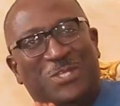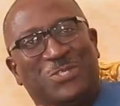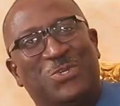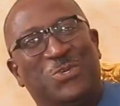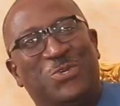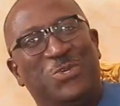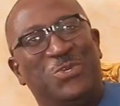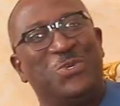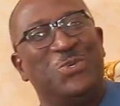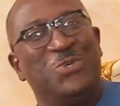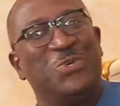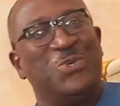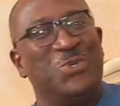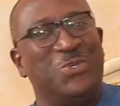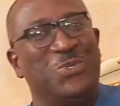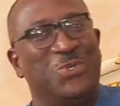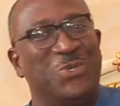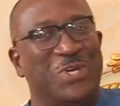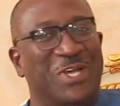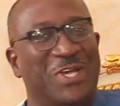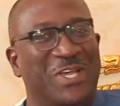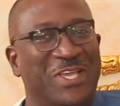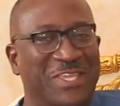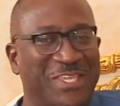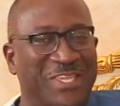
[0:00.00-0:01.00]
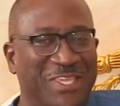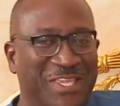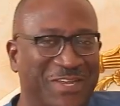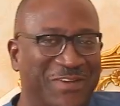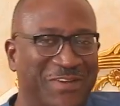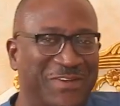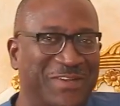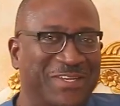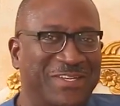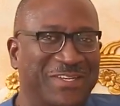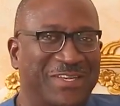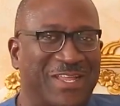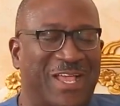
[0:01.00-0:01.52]
So you are
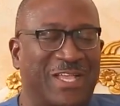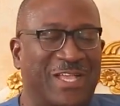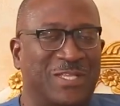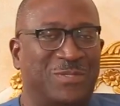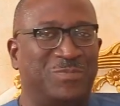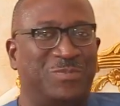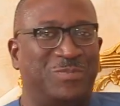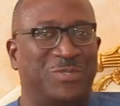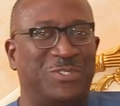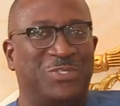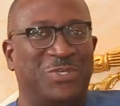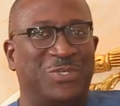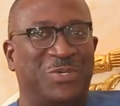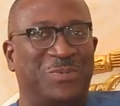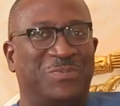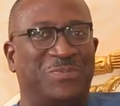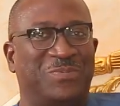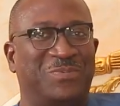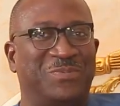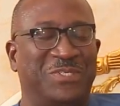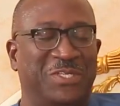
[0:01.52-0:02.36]
hearing Archbishop